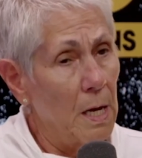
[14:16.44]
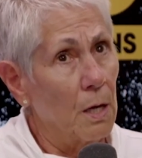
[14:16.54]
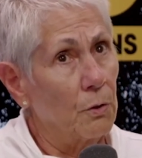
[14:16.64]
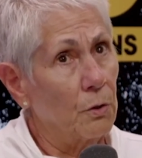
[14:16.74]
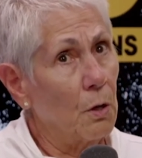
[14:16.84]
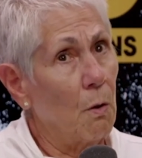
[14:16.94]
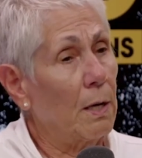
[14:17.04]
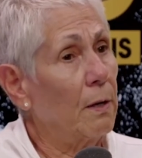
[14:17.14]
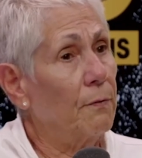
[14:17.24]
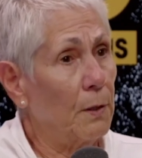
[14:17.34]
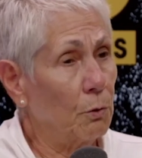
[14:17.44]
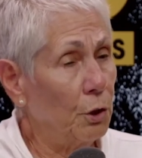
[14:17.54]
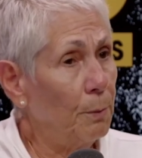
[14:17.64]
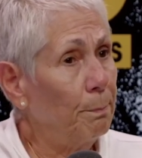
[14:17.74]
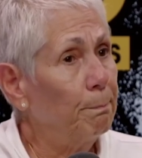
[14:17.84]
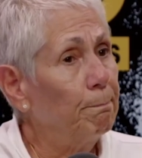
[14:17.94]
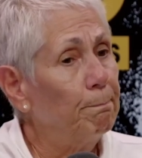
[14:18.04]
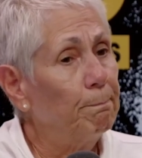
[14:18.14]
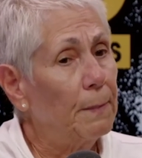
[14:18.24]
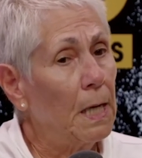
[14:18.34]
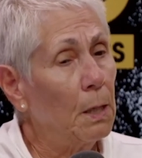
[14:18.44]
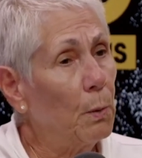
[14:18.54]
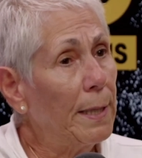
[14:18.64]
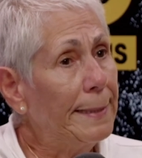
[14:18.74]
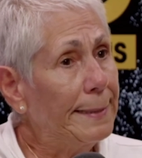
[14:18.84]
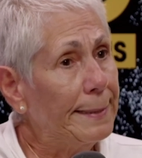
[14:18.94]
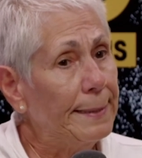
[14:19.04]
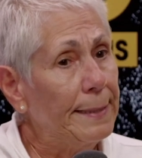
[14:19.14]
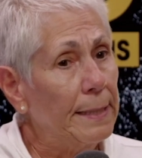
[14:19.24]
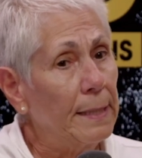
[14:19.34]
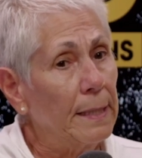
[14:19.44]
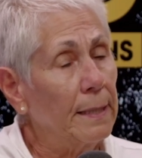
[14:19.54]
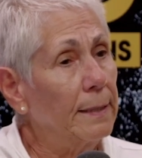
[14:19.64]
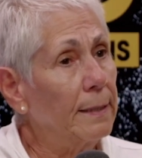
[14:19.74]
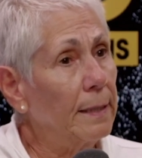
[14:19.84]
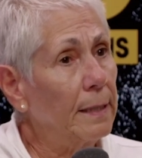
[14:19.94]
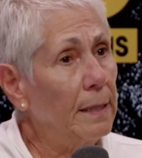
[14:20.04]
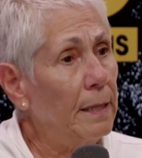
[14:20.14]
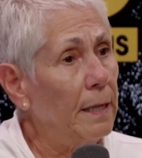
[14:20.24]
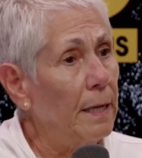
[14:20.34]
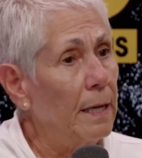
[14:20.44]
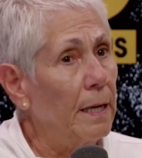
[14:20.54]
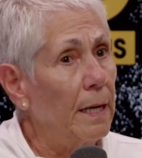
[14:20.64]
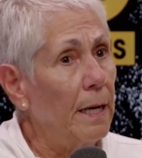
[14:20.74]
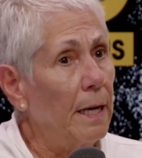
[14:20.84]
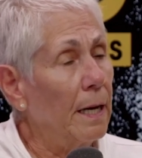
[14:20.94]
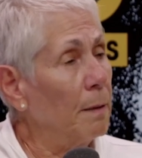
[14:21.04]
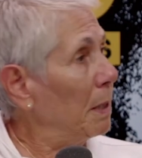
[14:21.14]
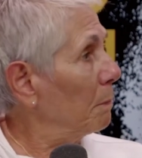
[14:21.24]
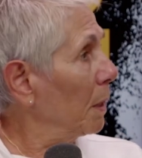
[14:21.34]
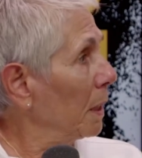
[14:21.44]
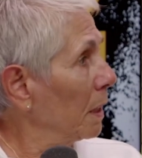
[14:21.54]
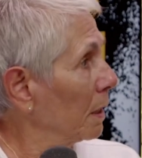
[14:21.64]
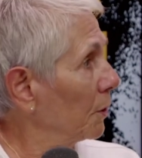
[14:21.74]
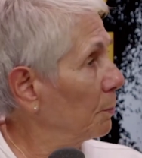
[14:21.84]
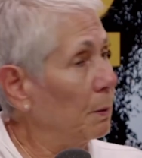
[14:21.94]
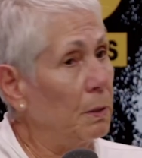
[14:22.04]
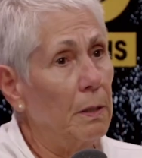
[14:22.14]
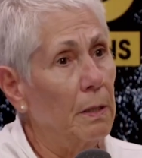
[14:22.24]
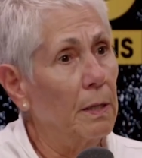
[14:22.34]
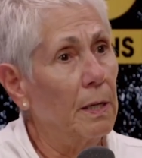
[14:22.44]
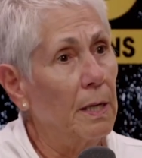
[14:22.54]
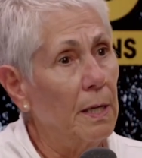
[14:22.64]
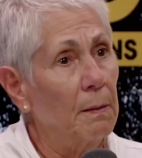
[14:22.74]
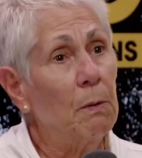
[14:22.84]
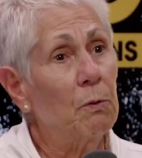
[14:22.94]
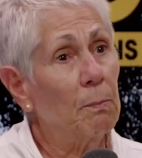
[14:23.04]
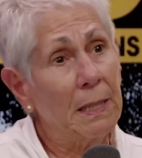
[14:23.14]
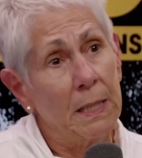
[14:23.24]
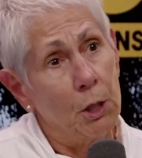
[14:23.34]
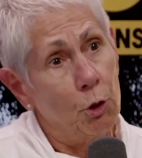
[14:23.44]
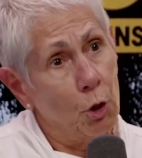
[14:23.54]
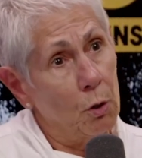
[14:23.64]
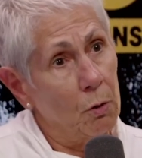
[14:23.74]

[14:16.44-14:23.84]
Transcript: So I got a fellowship. I went, I studied, I met my husband. He was my teacher.